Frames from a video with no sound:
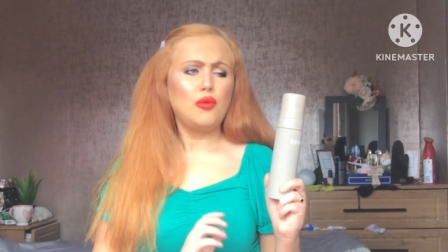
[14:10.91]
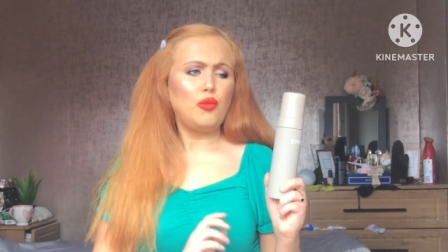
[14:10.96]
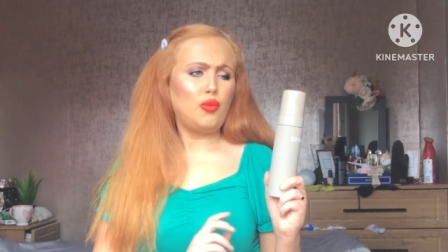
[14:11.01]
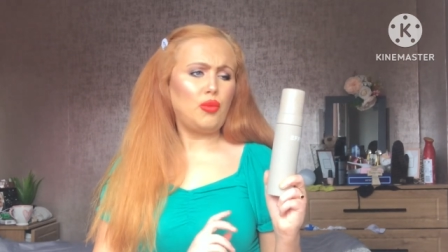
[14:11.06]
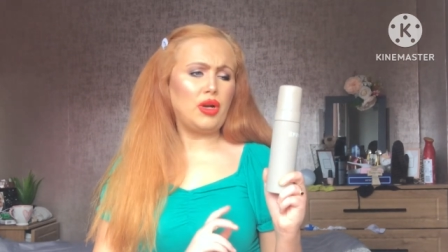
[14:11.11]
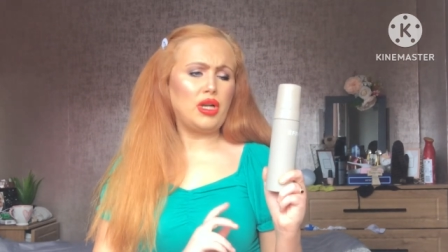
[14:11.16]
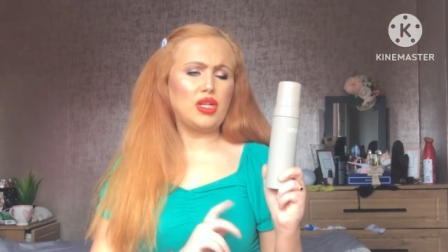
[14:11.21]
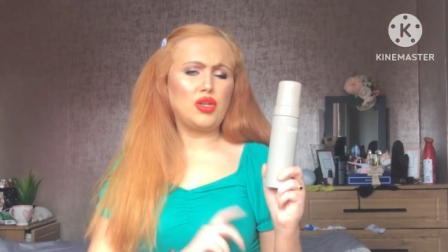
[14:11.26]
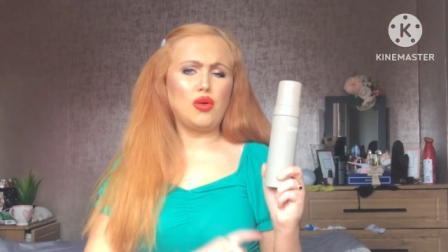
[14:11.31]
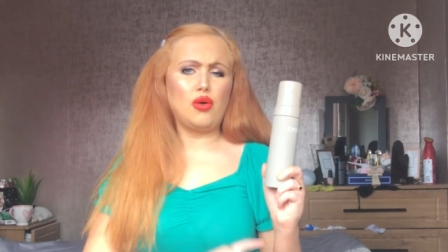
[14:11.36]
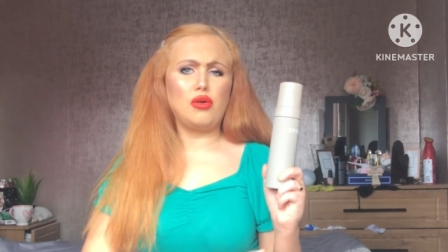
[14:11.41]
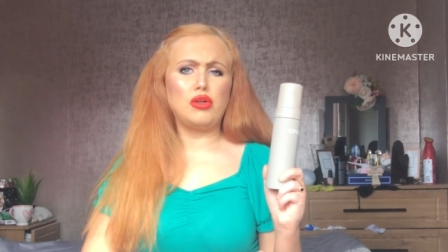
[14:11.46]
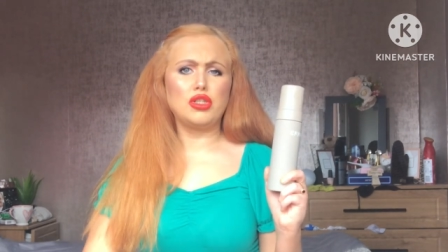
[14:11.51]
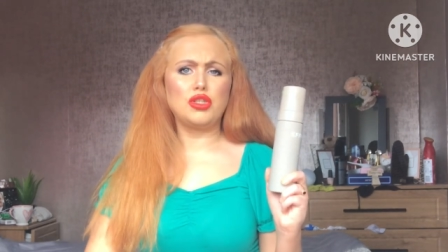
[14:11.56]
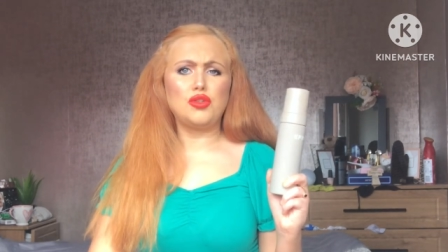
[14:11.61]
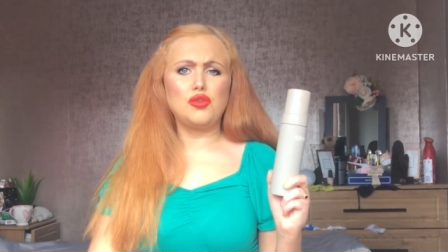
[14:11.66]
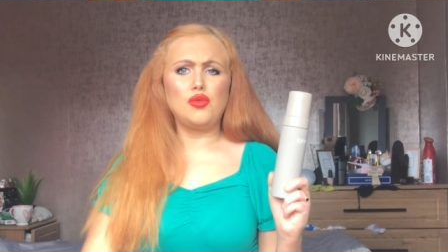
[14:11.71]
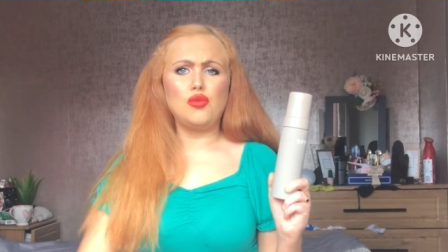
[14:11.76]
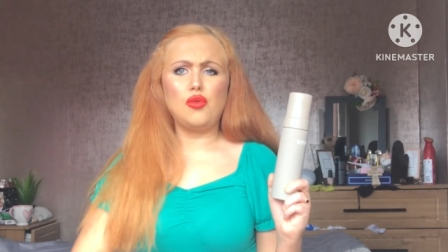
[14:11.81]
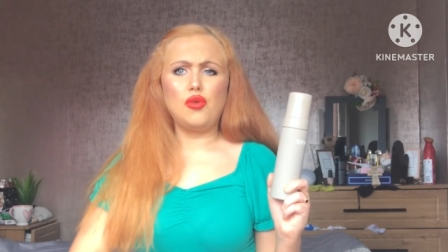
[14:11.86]
where it does
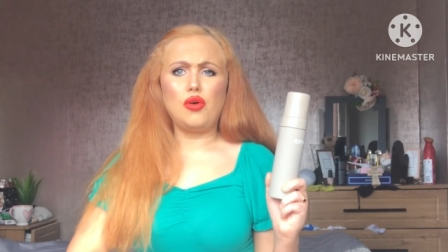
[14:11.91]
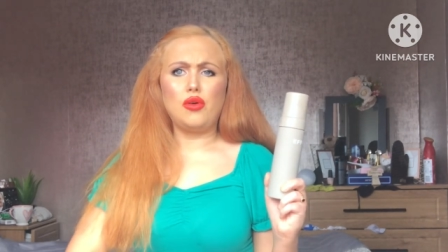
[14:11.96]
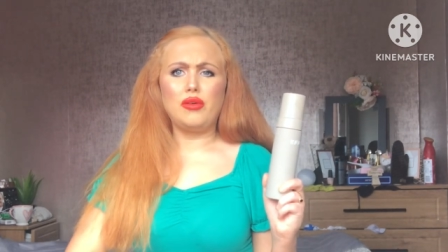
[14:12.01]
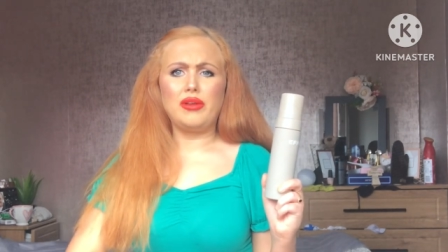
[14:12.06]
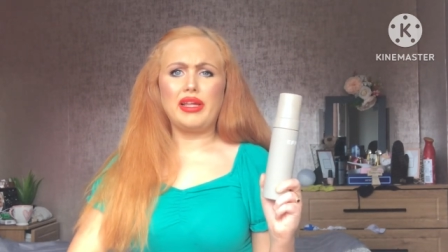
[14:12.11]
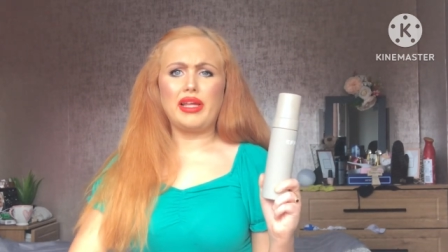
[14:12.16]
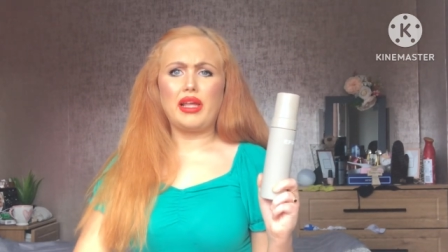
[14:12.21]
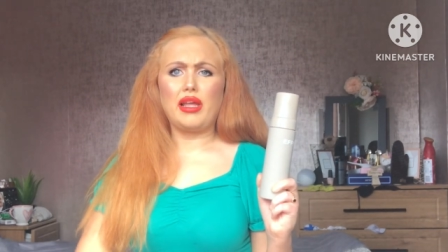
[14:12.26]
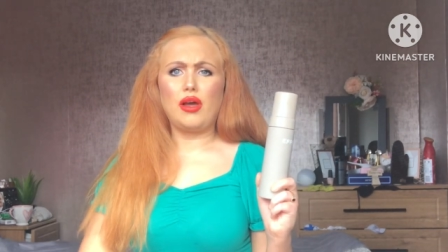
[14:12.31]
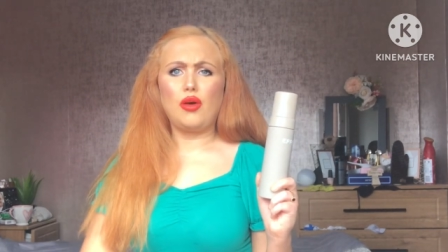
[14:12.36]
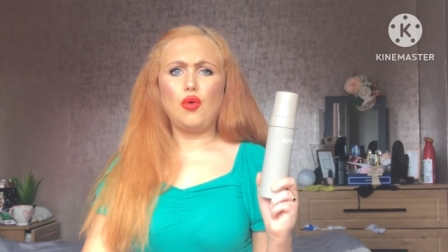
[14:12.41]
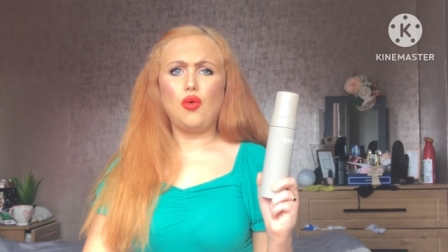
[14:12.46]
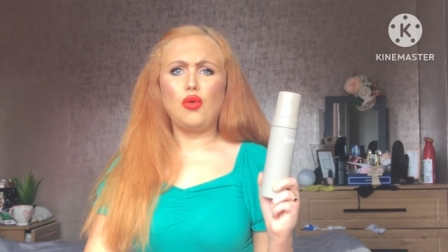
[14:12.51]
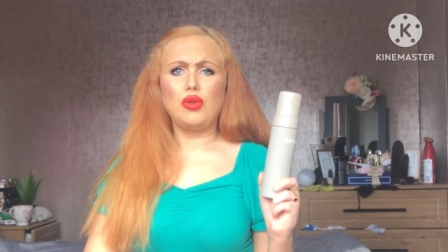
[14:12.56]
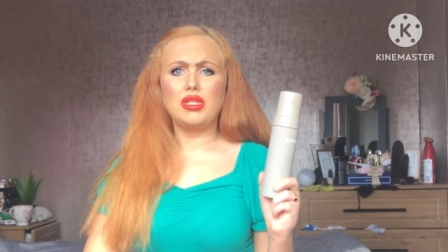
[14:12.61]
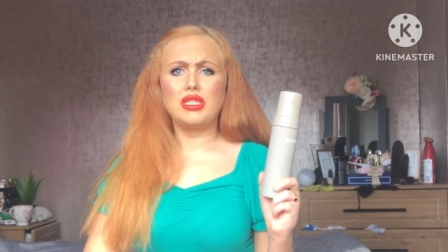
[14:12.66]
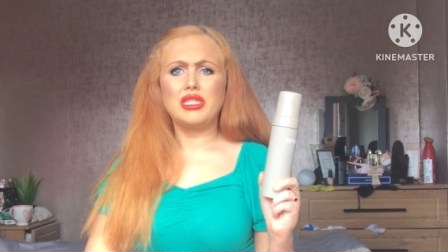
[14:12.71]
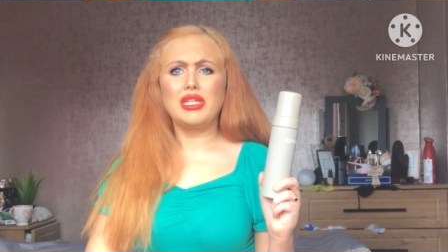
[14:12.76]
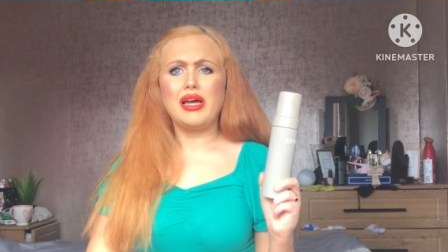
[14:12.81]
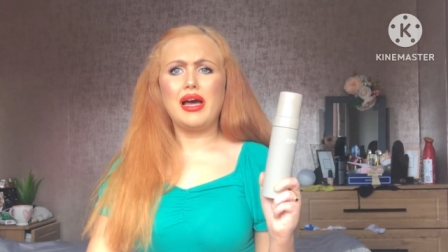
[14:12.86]
go on like a
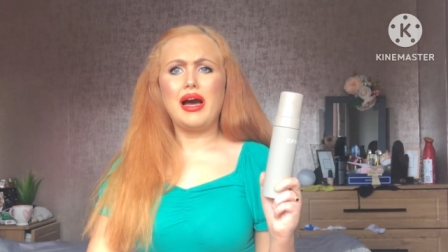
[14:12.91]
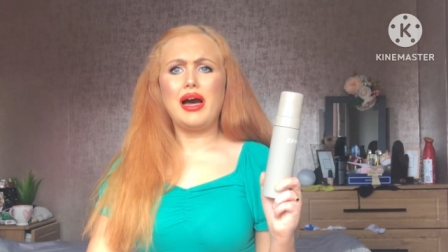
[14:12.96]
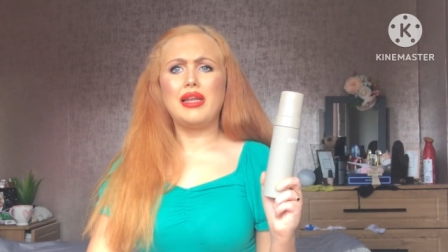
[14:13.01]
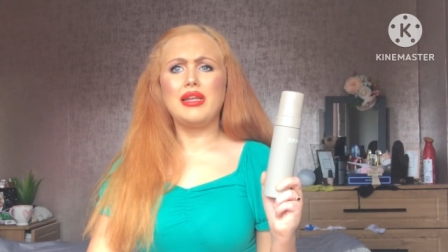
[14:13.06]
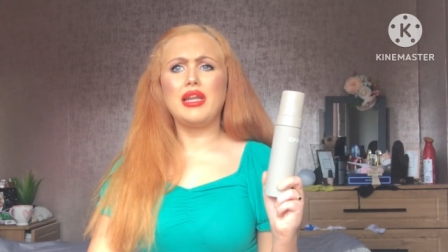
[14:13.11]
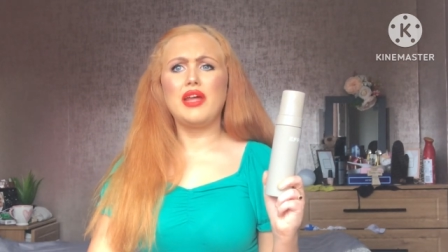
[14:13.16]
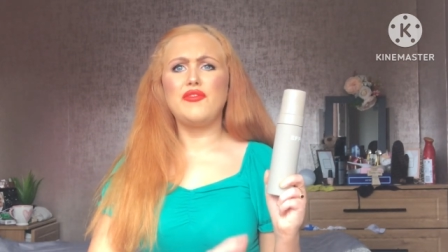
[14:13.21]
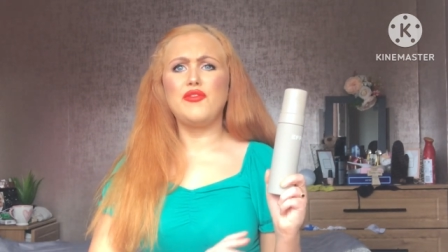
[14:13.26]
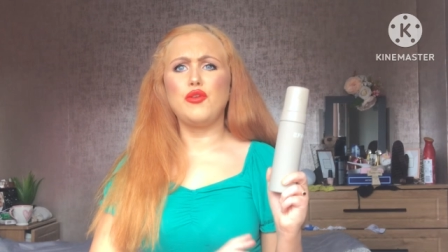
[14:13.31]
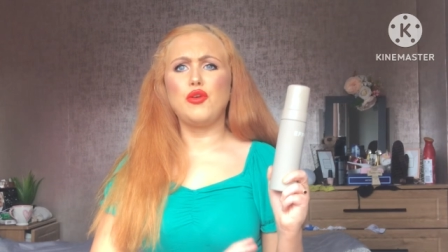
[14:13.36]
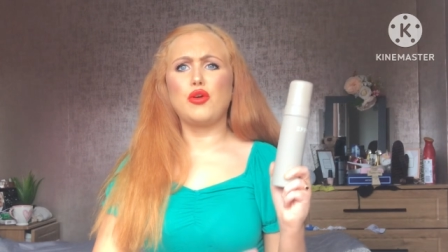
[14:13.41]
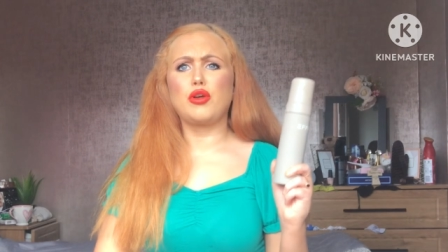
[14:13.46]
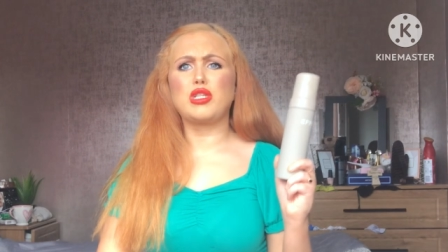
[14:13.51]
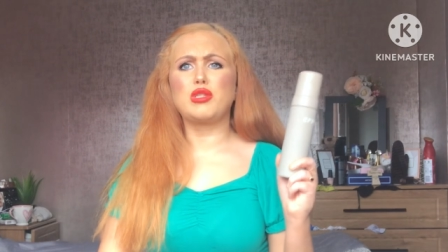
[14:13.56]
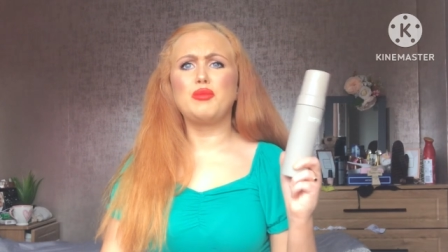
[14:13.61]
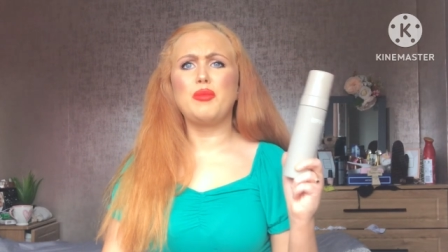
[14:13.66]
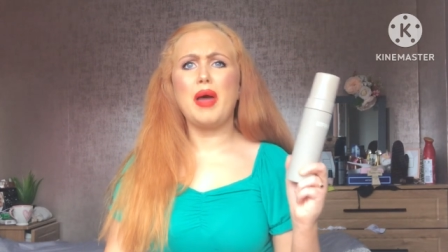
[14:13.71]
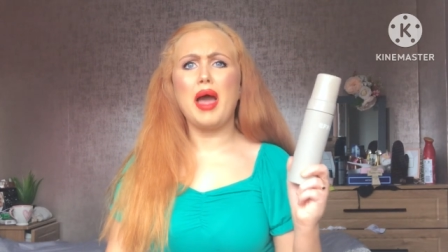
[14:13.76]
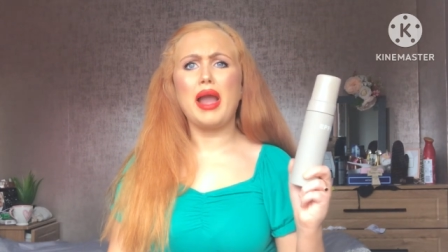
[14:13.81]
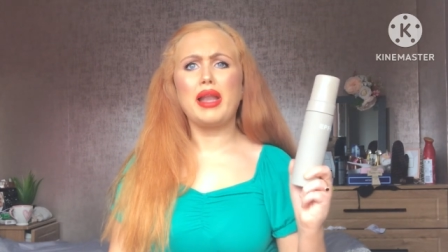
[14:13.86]
golden tan. If you're
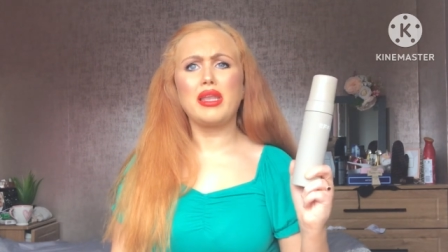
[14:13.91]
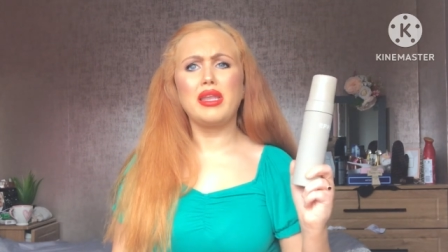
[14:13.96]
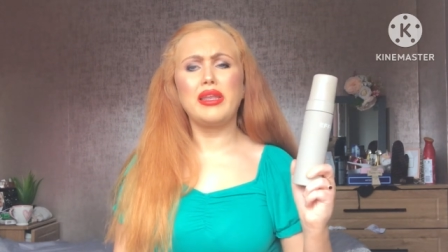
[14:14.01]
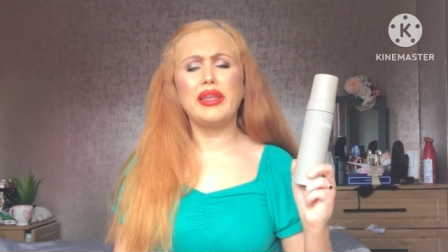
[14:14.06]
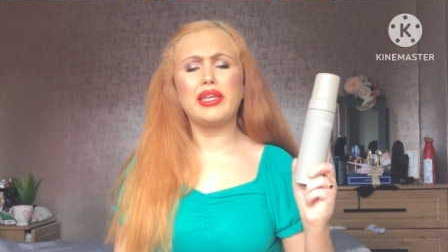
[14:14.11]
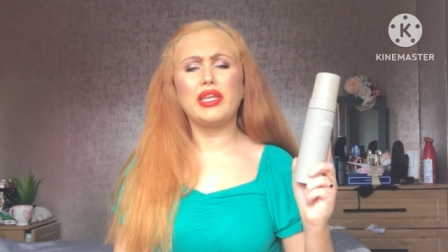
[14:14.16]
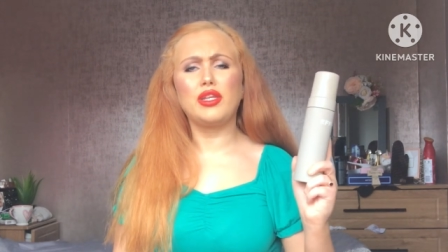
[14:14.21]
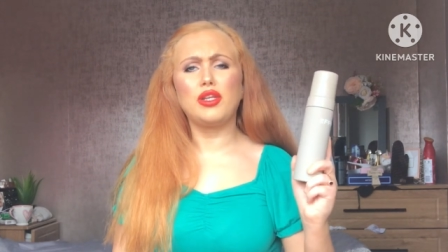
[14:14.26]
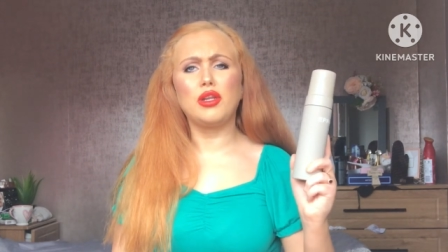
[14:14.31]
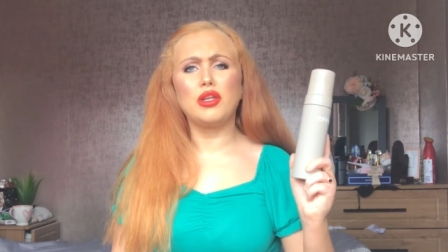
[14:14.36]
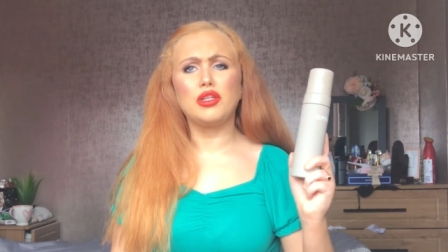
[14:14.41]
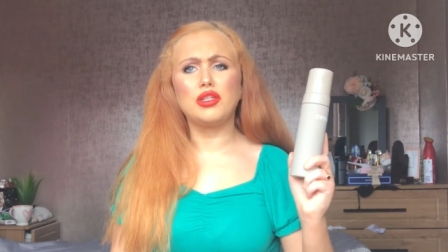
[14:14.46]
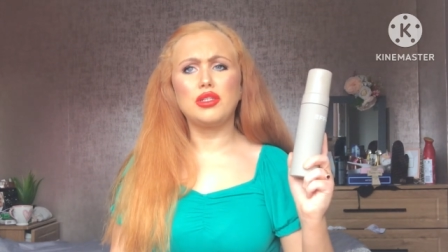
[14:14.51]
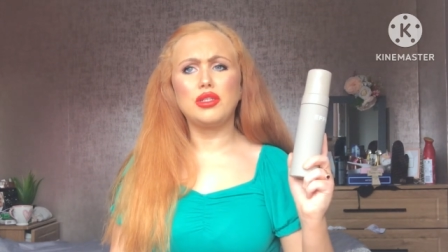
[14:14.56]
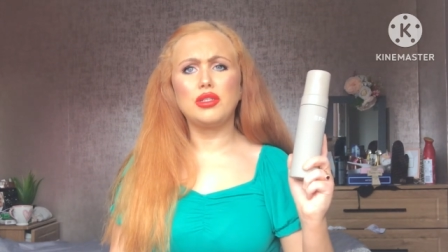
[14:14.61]
expecting it to